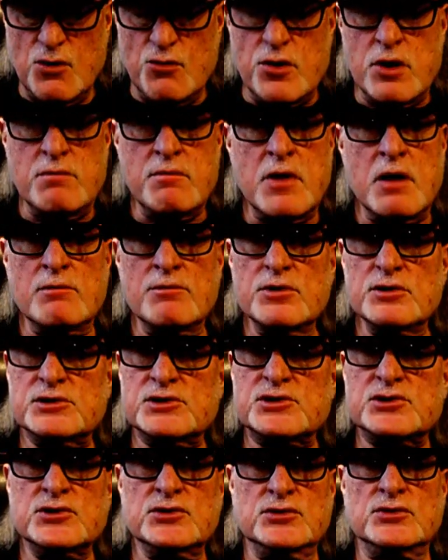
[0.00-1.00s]
Remember,
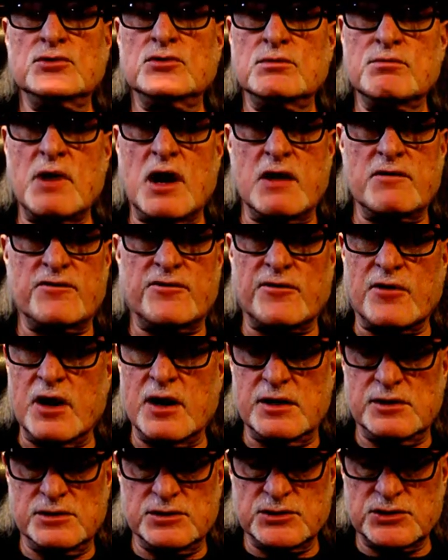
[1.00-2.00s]
too, my
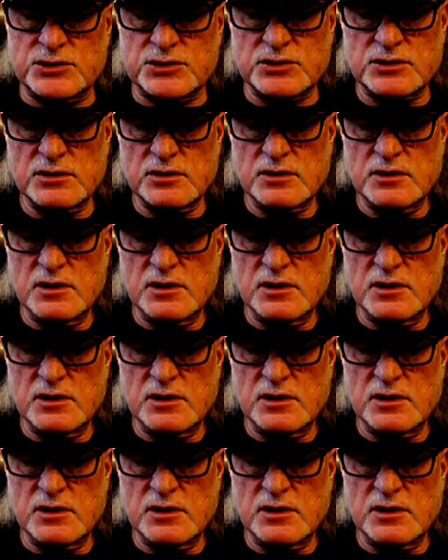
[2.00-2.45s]
friends,